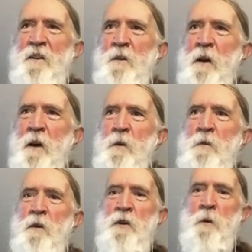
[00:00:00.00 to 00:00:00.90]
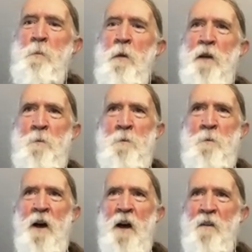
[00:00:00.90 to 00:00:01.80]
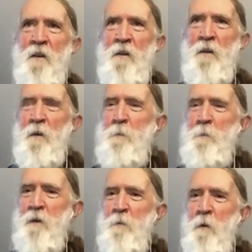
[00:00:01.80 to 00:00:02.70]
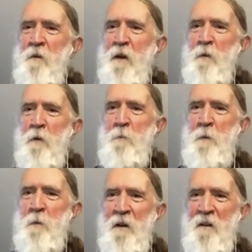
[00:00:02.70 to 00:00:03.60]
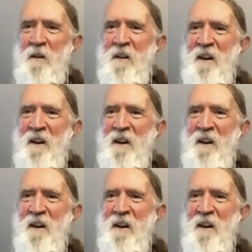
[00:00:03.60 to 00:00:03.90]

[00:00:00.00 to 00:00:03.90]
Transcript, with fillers: So I used the cherry blossoms to hide this place where the tail would have been.